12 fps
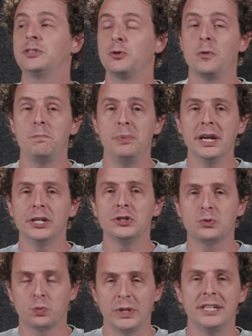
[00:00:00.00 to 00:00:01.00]
so the
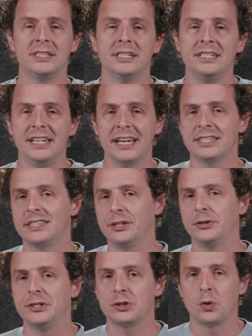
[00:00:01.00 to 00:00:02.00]
biggest reason Yes
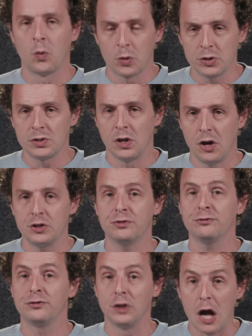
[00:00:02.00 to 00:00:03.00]
Theory's course
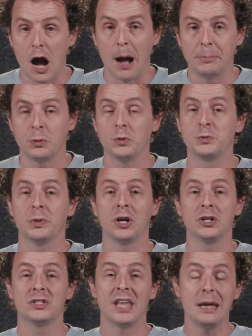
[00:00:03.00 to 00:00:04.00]
launch flopped was
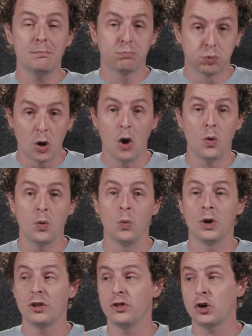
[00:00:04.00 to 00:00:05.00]
because they broke
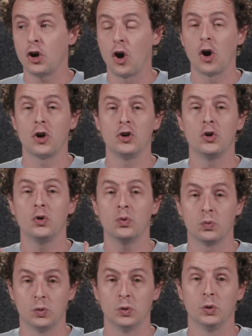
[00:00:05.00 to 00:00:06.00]
one of the cardinal
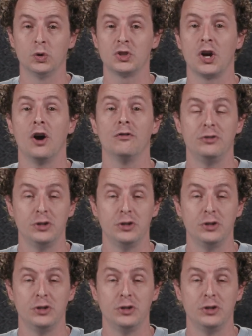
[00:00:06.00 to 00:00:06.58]
rules of